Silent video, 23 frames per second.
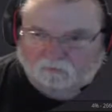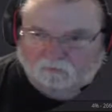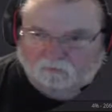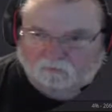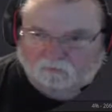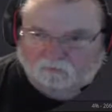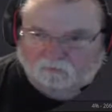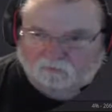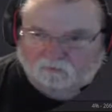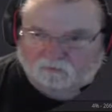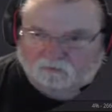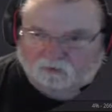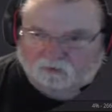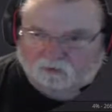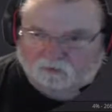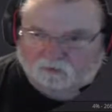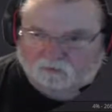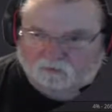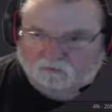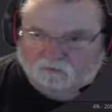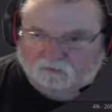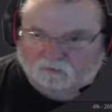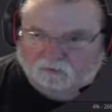Let's
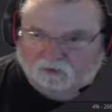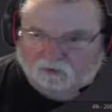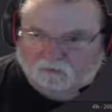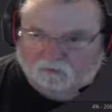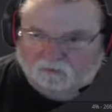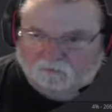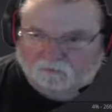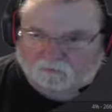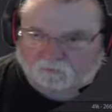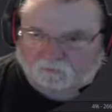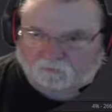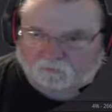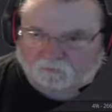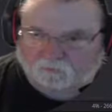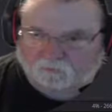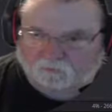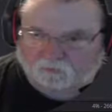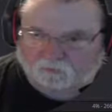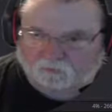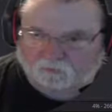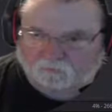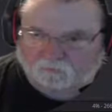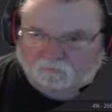change the operator
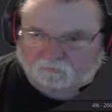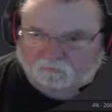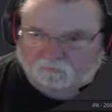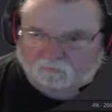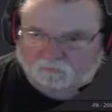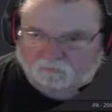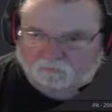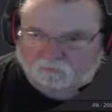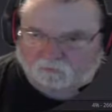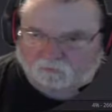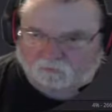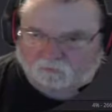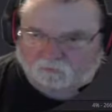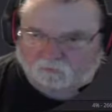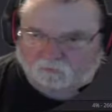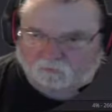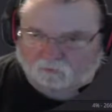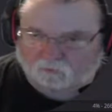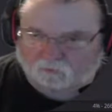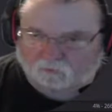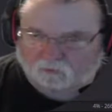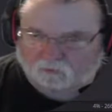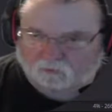over
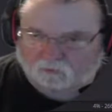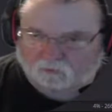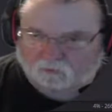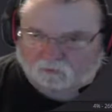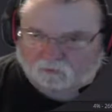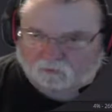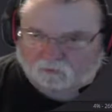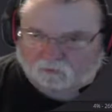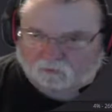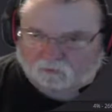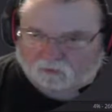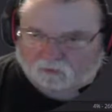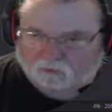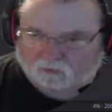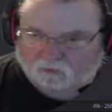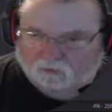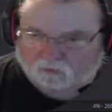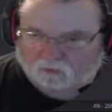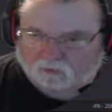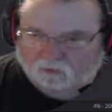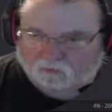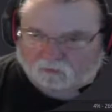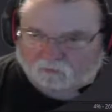to
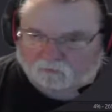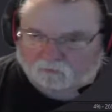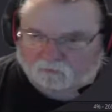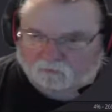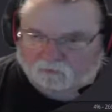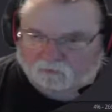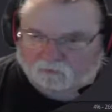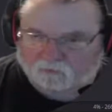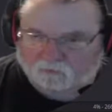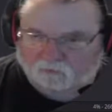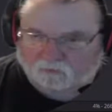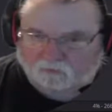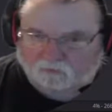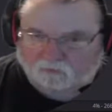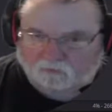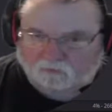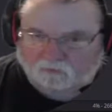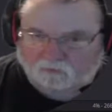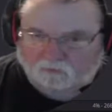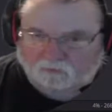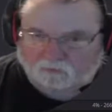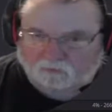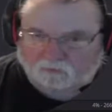under.
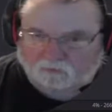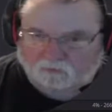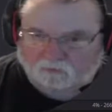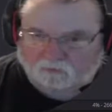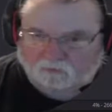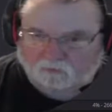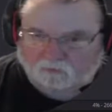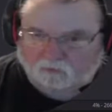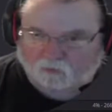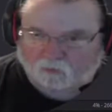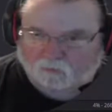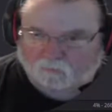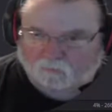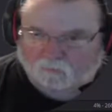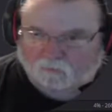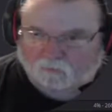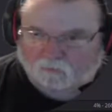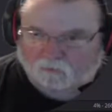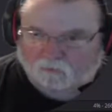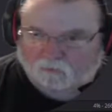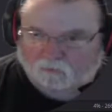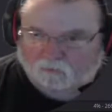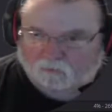Nope.
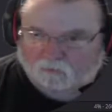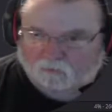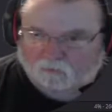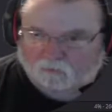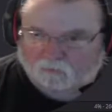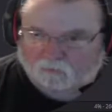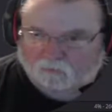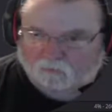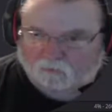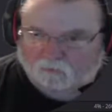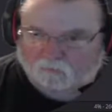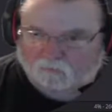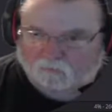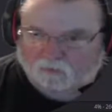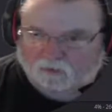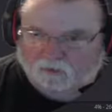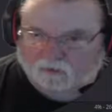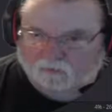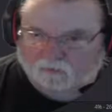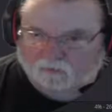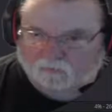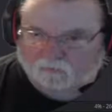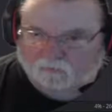Put it
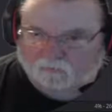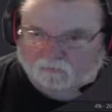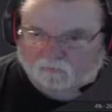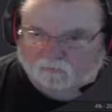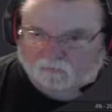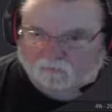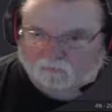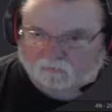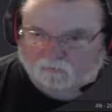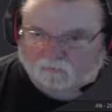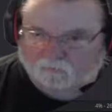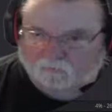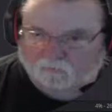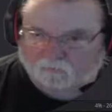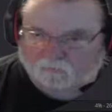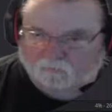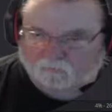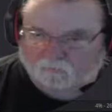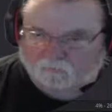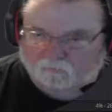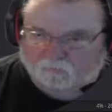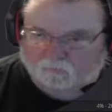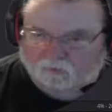back
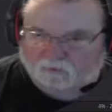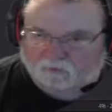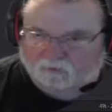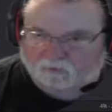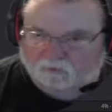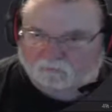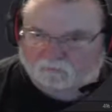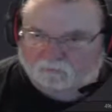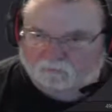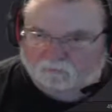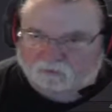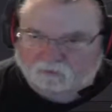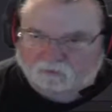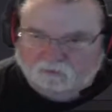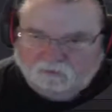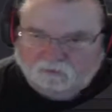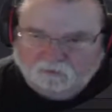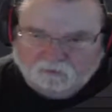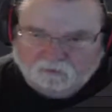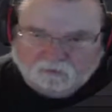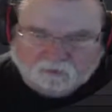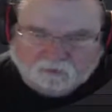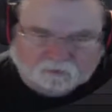by double
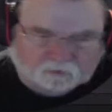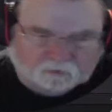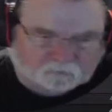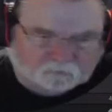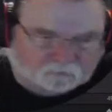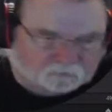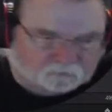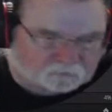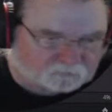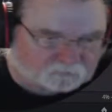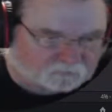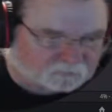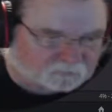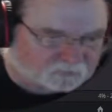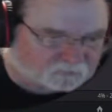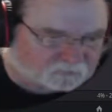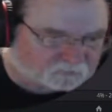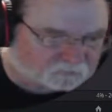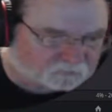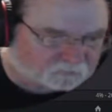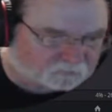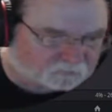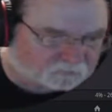clicking on it, puts it back
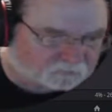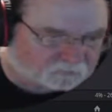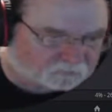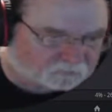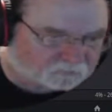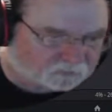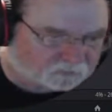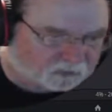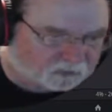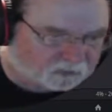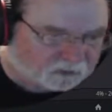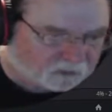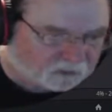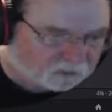to where it was at.